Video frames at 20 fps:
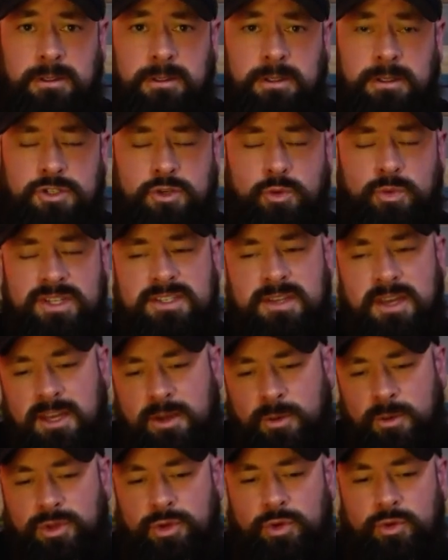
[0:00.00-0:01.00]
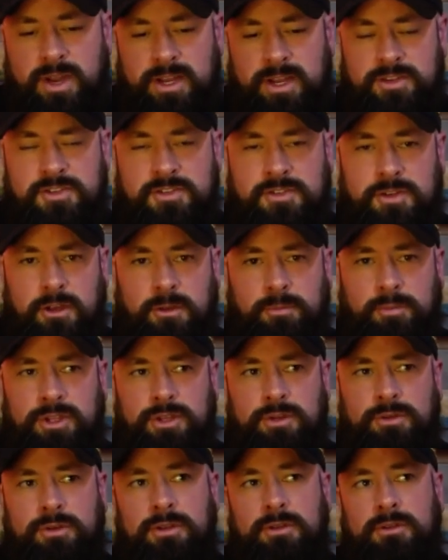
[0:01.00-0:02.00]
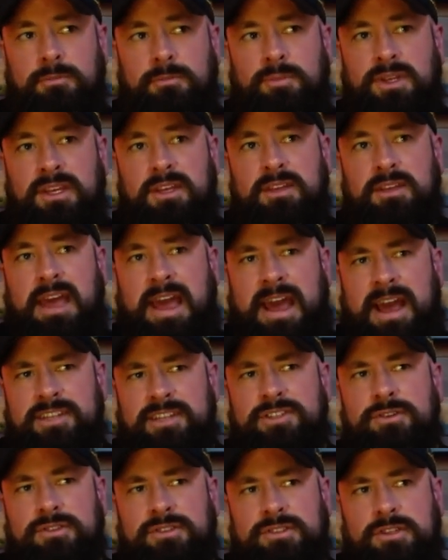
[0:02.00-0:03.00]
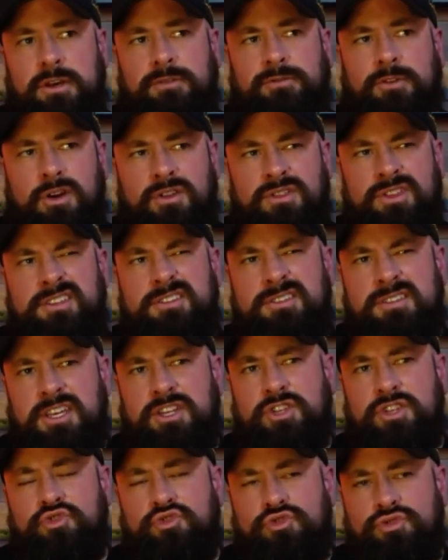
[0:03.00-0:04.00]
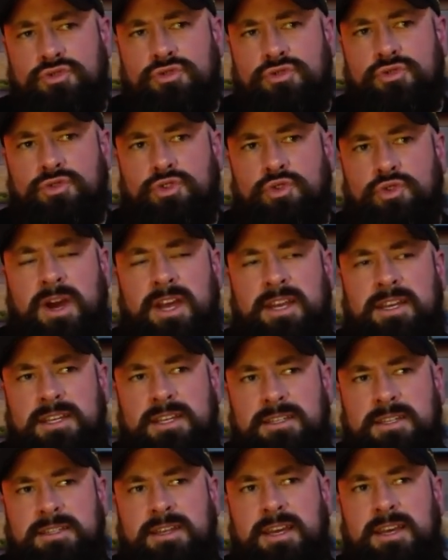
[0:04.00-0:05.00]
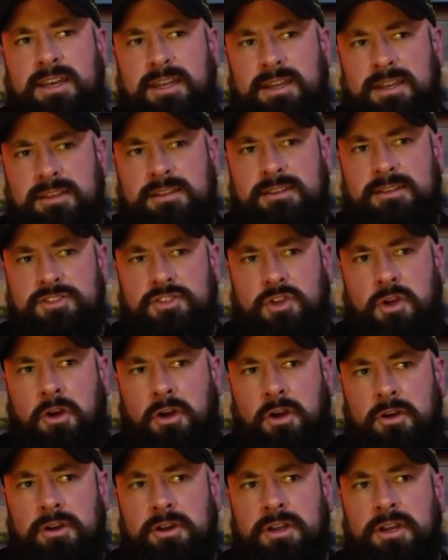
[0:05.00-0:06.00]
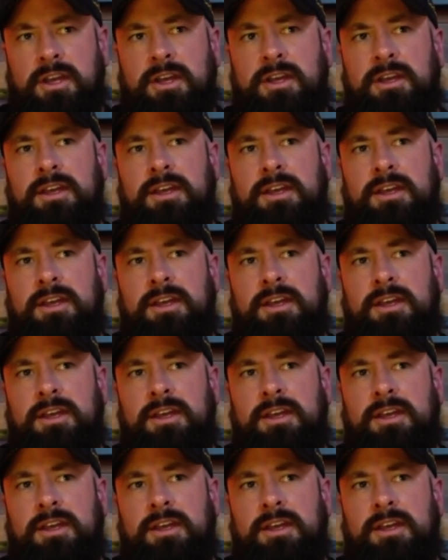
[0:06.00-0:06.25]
And so we take it with a grain of salt, but you can begin to ask yourself, are these things true? Do I need to take any of this to heart?